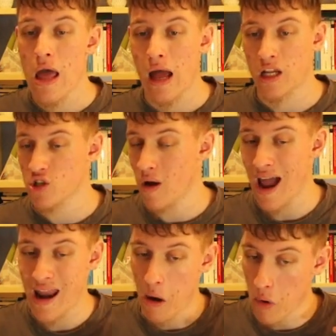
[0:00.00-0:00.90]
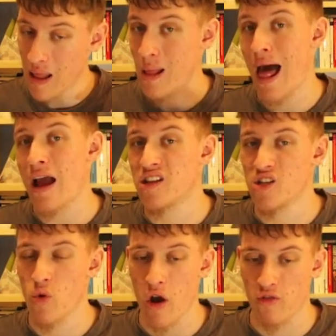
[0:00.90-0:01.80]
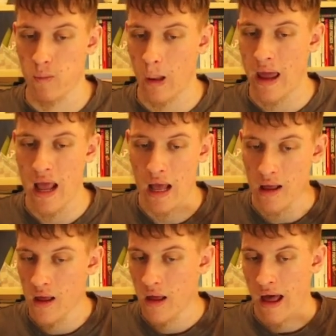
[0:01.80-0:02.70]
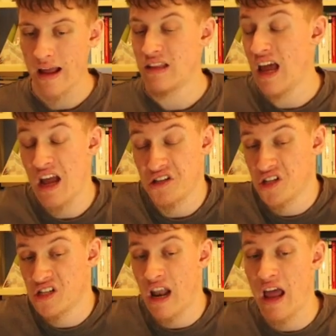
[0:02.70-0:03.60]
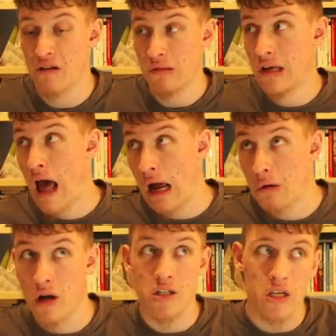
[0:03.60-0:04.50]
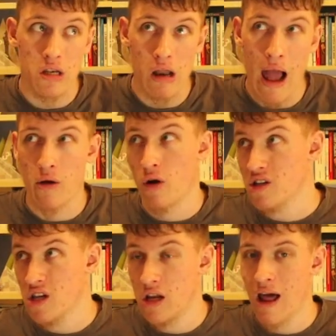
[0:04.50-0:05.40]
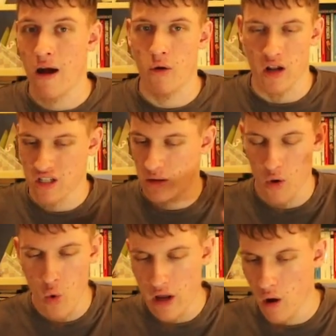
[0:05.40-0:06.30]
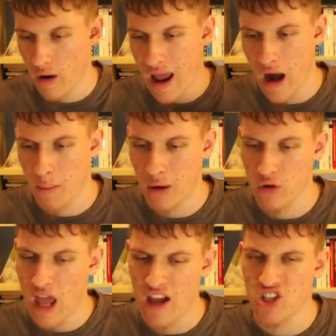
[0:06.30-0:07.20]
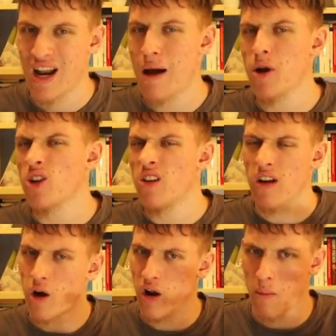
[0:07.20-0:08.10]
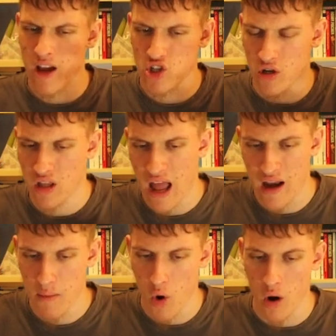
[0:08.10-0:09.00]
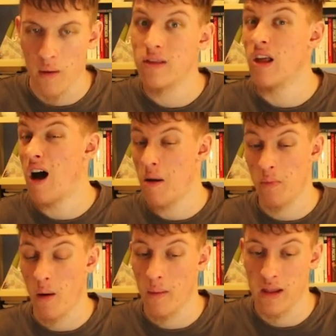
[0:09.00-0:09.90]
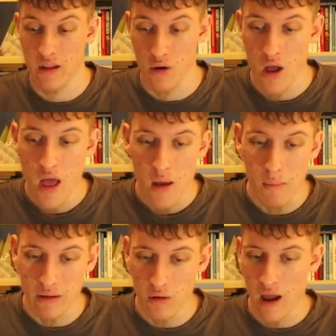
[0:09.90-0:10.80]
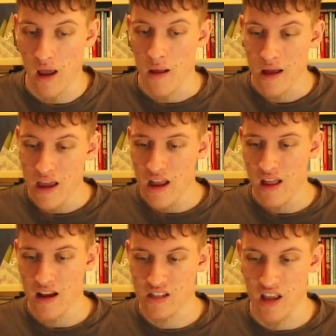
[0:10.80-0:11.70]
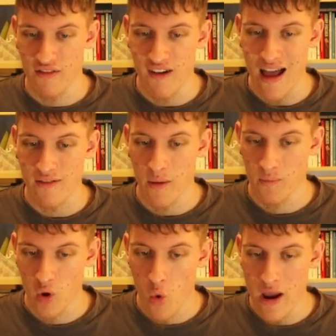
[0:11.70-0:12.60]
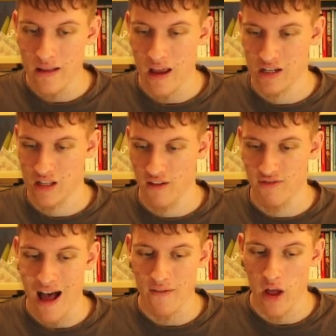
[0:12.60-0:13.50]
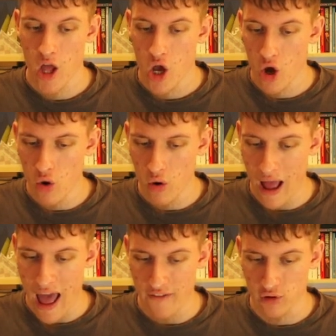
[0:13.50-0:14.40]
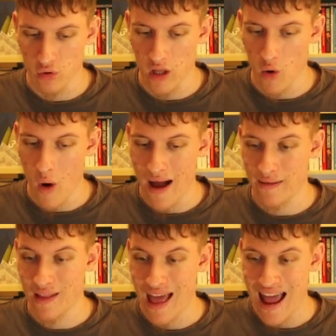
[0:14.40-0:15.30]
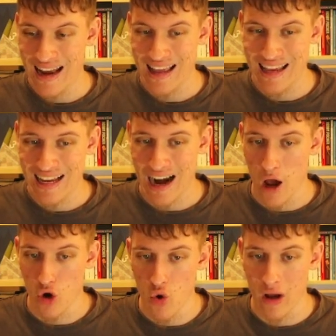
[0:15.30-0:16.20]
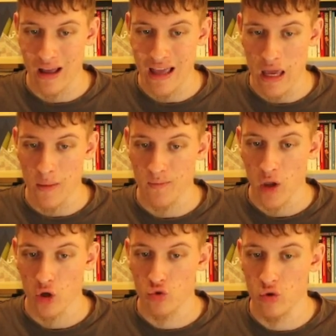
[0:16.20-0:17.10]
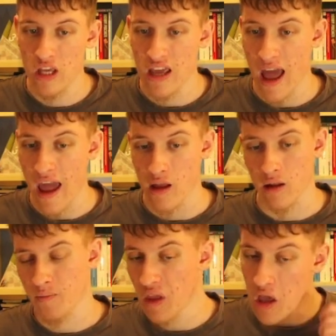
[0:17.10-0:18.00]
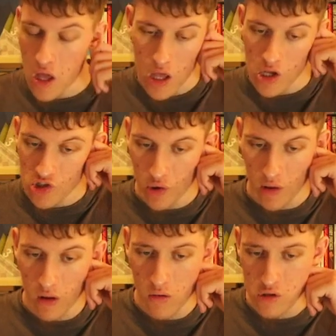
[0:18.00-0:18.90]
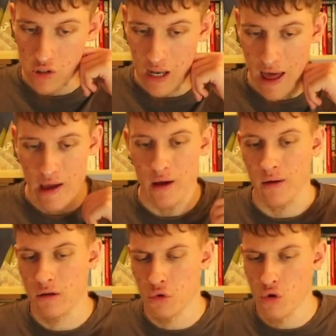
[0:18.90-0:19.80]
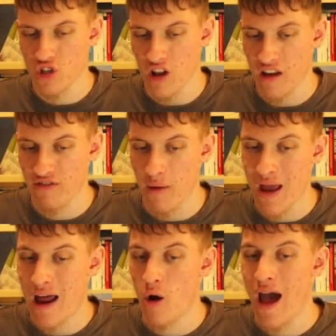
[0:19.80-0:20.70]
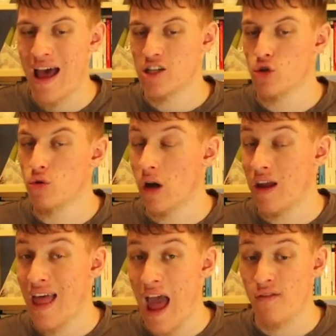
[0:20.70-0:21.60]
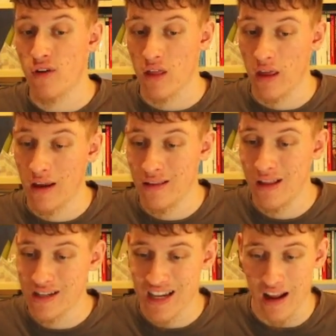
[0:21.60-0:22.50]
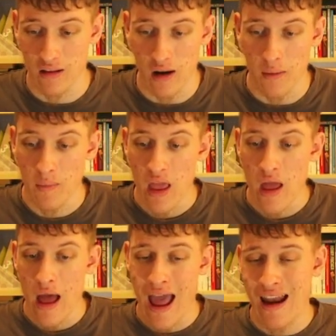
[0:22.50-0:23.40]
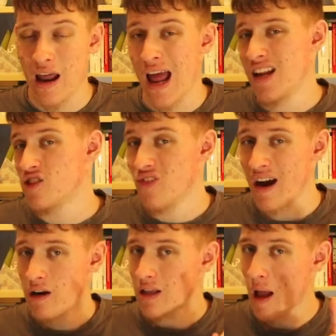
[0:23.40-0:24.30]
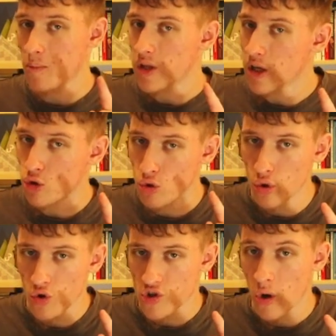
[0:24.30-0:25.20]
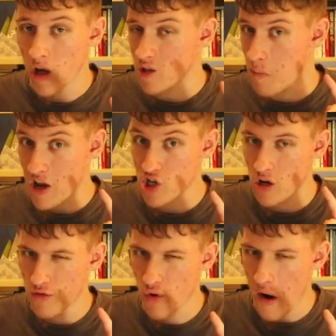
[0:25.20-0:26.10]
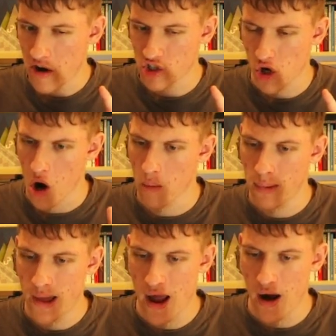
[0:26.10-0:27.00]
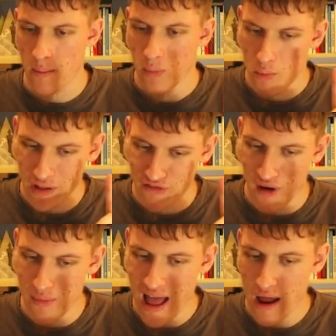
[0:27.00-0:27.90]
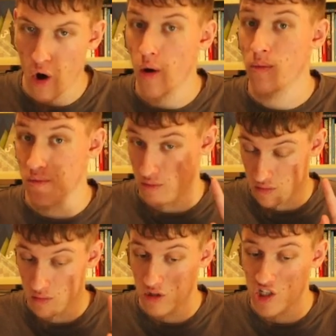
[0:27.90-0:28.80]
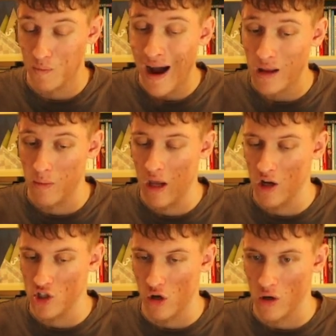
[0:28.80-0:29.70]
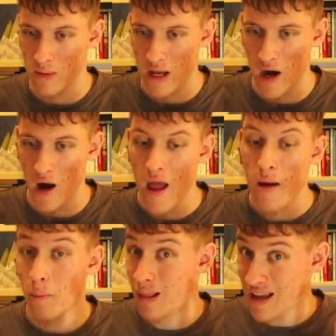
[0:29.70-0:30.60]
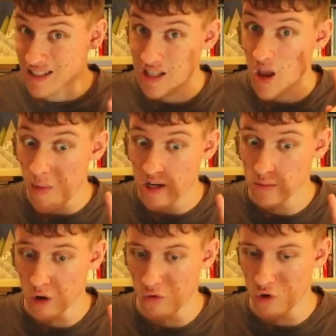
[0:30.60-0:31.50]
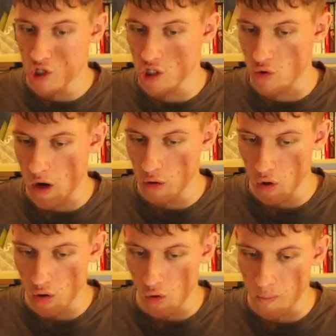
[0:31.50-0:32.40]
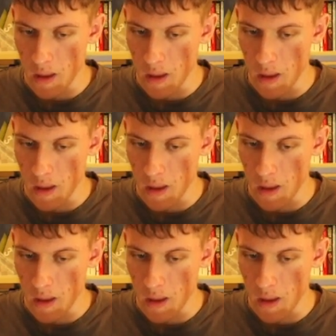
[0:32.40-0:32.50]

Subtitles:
And so again, I really like this way of playing, and the engine is like, inaccuracy, inaccuracy, inaccuracy, we don't care about the engine. I'm not even gonna mention it anymore. No, I probably do. But okay, e takes d5, queen takes d5, rook f to d1, and here rook e to d8. So it looks like Fabiano has to trade everything in the center. And it's very tempting to do so, especially if you are a strong player. But Fabiano, despite being a strong player, plays the best move, which is queen to e2.